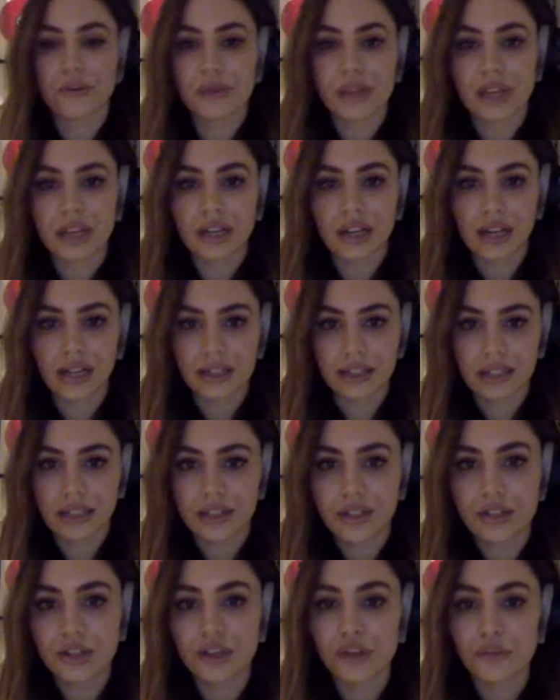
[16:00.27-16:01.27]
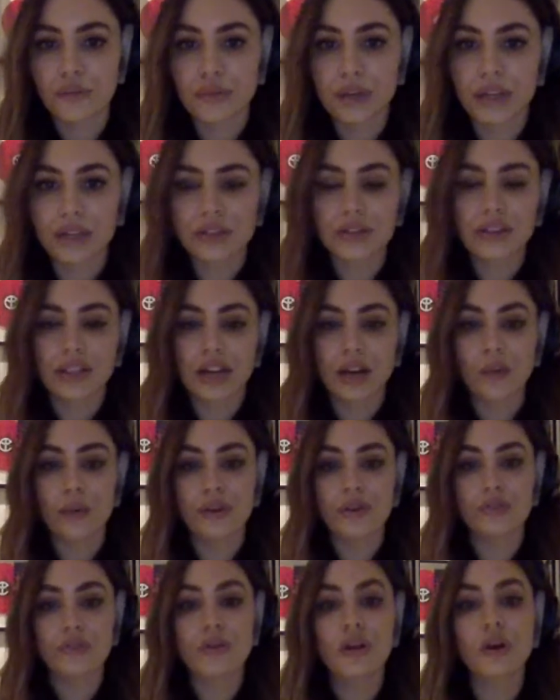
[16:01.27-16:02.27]
being in isolation, but so that when
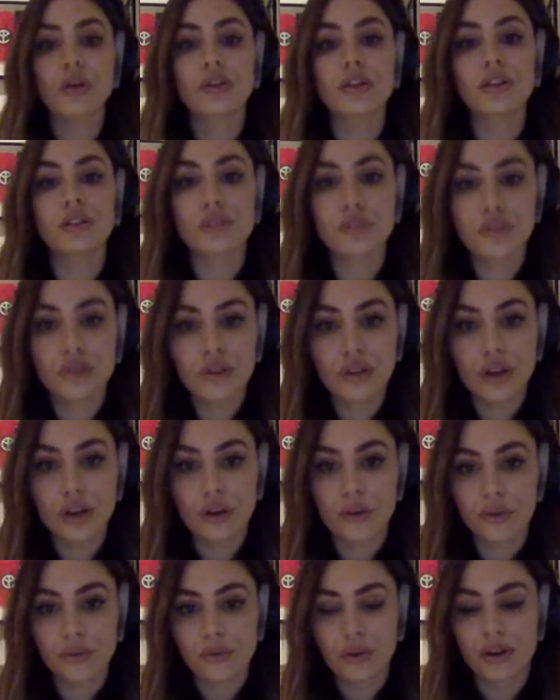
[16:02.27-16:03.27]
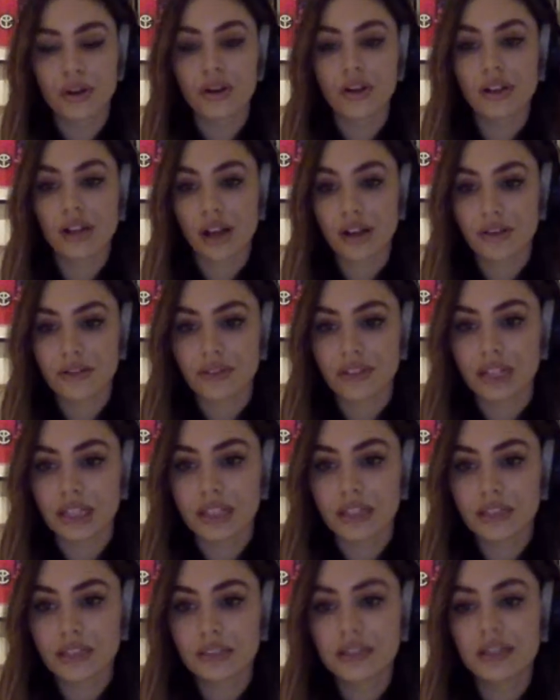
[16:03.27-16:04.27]
you go to the studio, when we're all out of
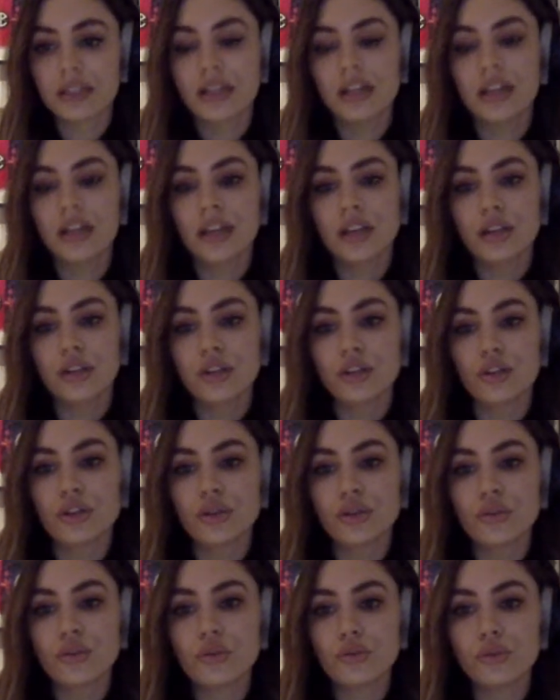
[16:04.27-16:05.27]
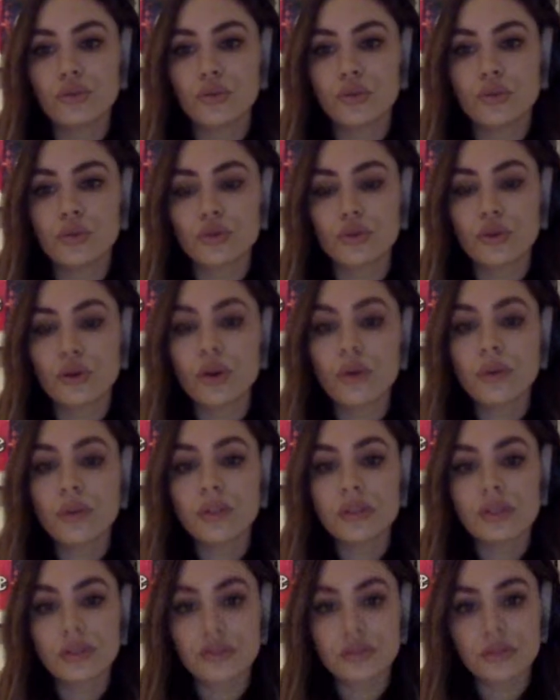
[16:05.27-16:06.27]
this, you know what
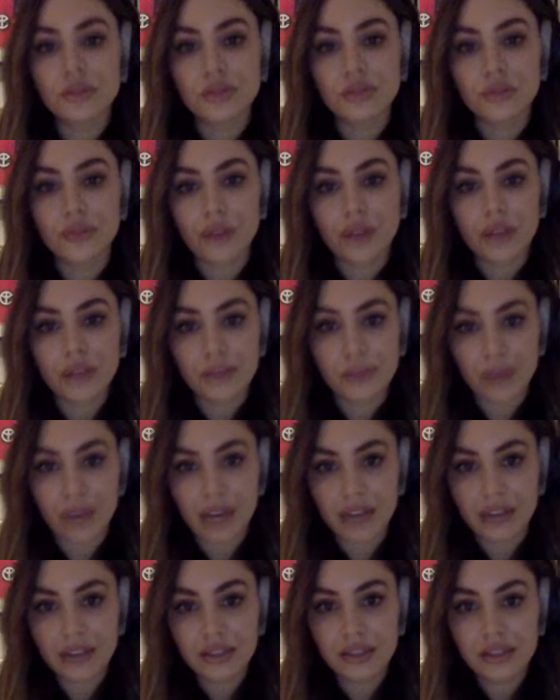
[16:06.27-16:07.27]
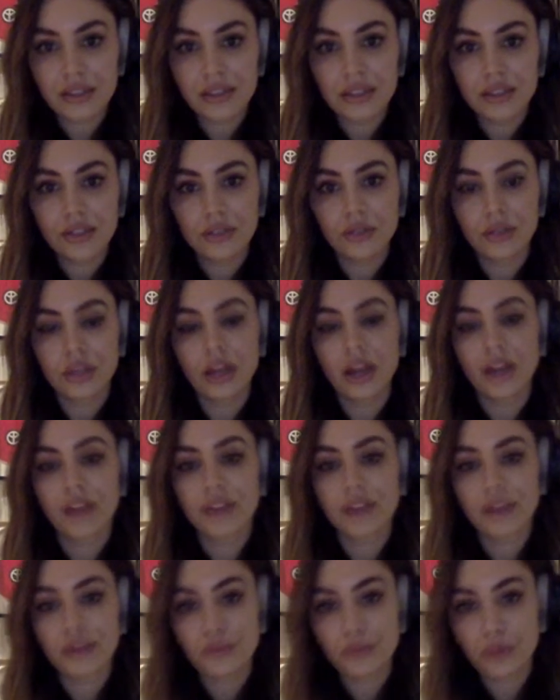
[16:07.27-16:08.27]
suits your voice best. You can have
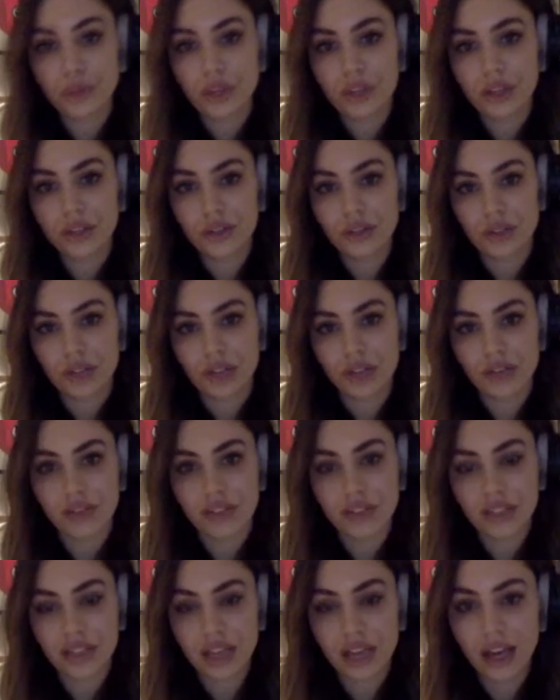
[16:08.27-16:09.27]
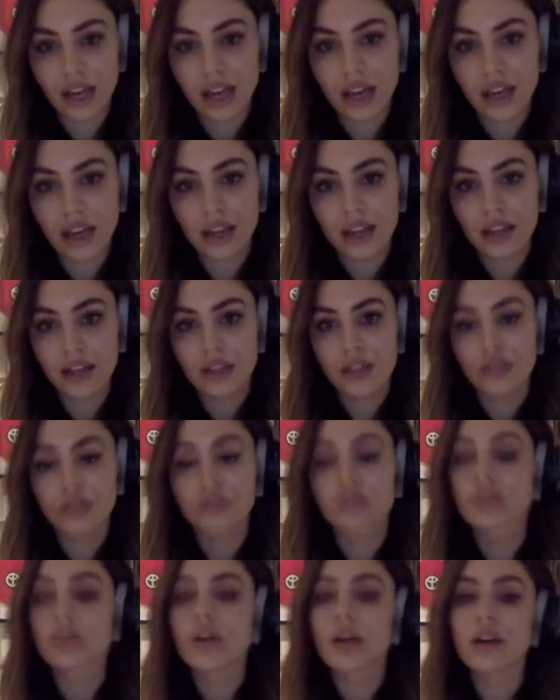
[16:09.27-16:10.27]
input, you can have a say, you'll
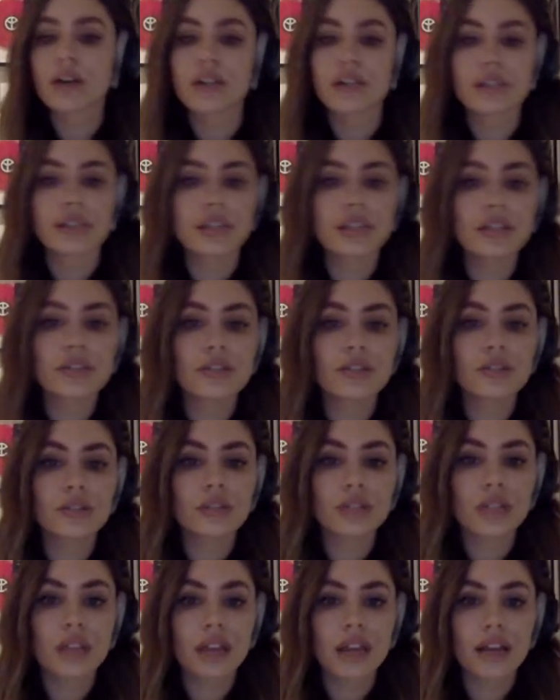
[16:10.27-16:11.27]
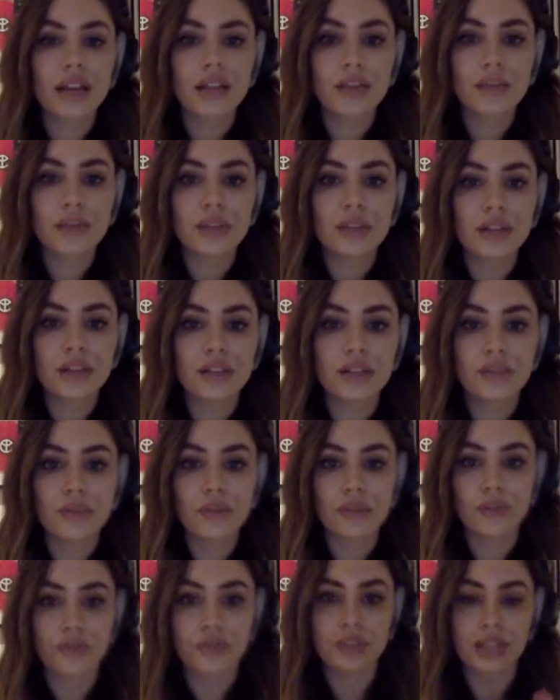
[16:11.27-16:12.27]
know how to sing certain lines because when
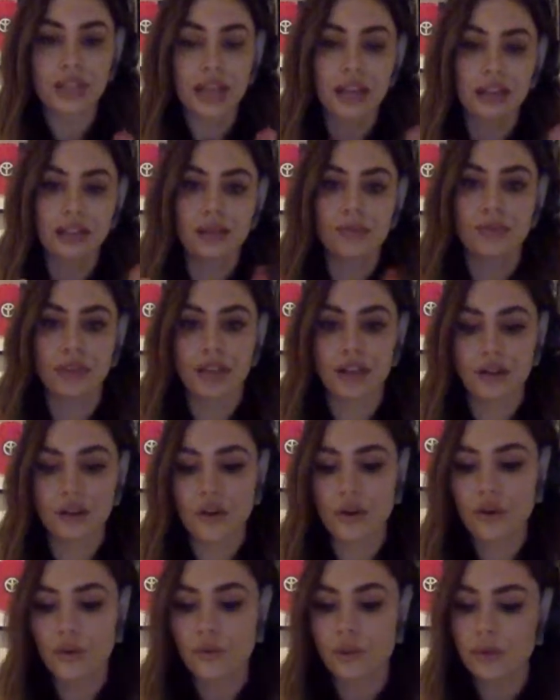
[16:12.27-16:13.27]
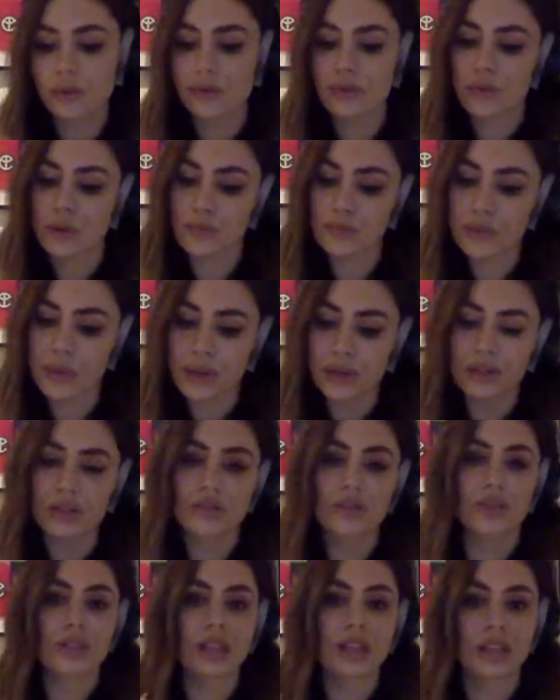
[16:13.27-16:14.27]
you sang something at home that was more
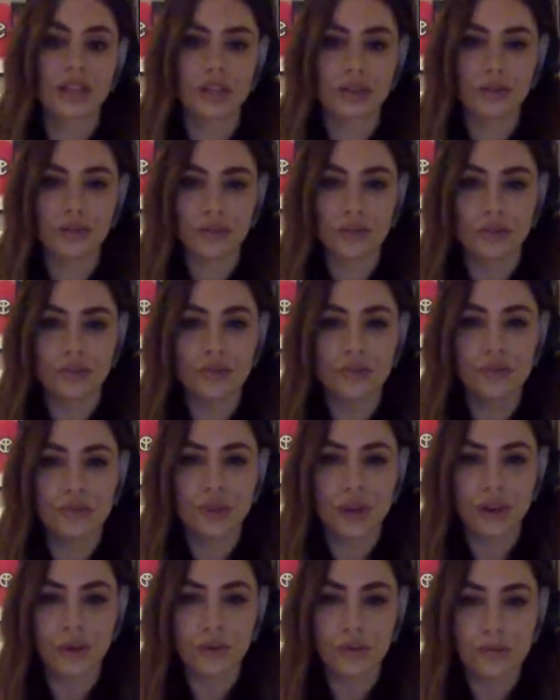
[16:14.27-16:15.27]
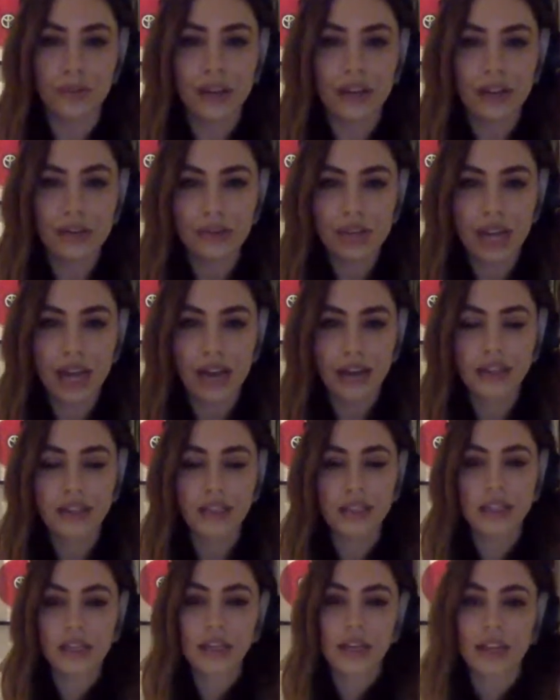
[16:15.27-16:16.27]
pushed, like you you knew how the mic
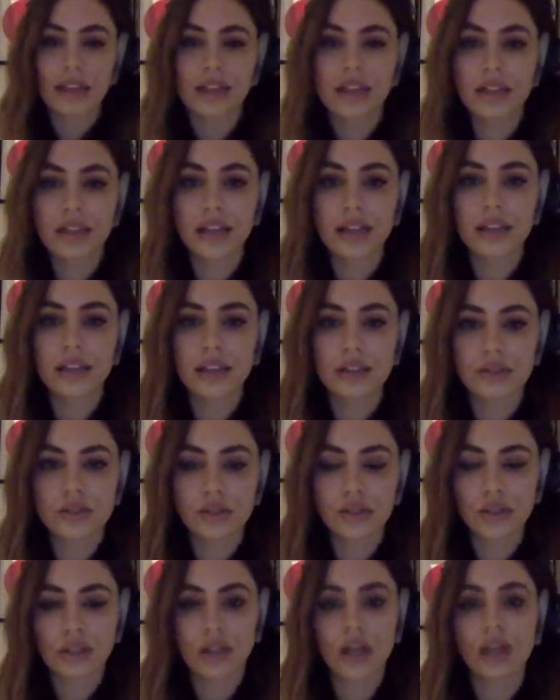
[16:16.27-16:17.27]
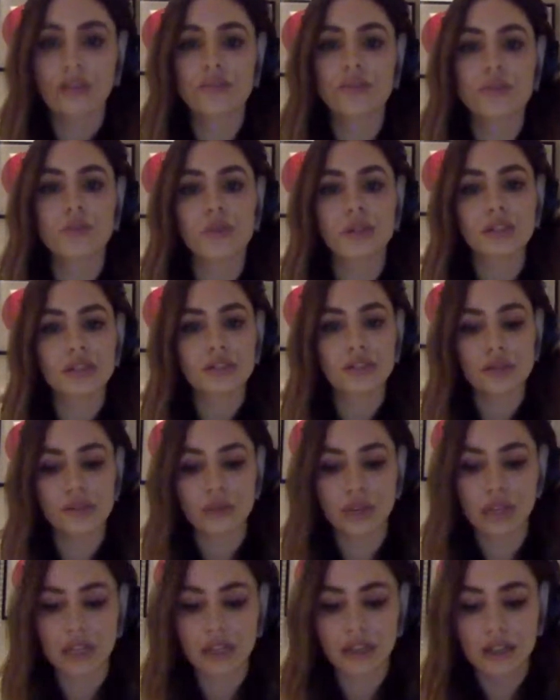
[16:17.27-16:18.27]
reacted. I think I think there's just a lot of nuance to
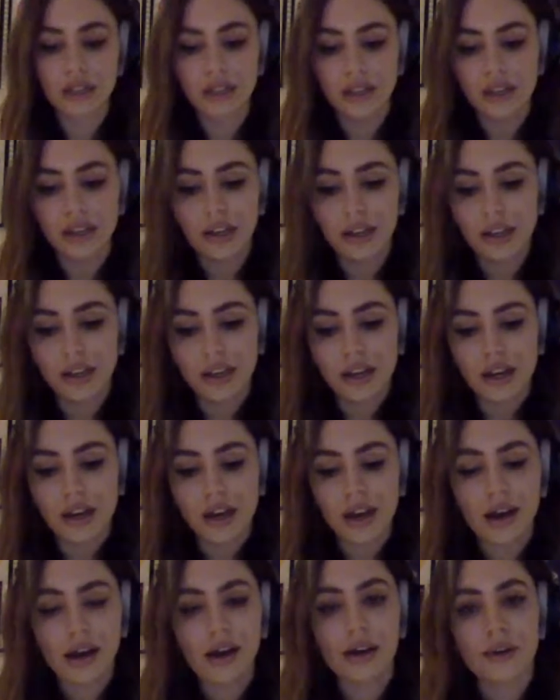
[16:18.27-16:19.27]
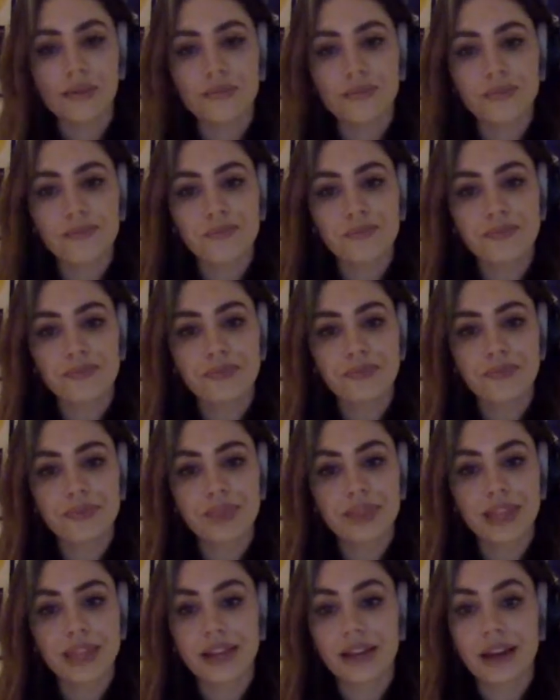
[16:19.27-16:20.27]
it. Um,
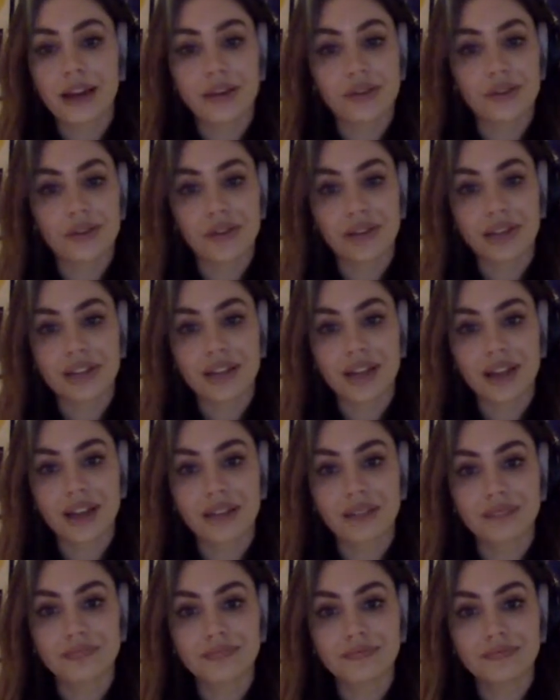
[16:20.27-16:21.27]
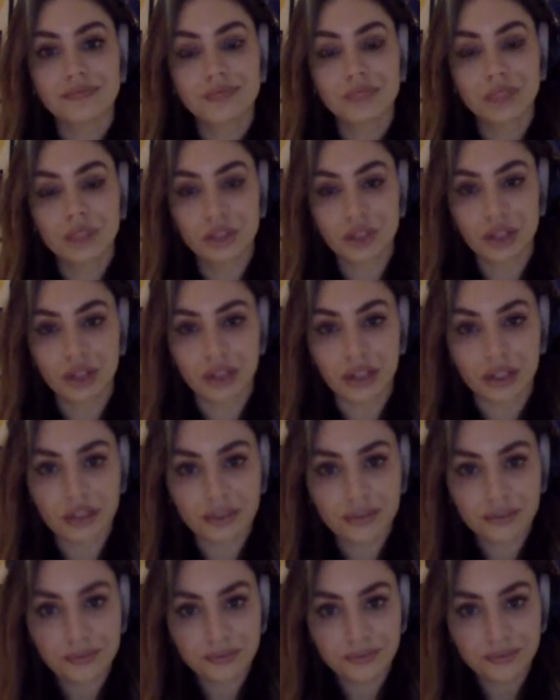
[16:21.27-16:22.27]
and now is a great time to learn.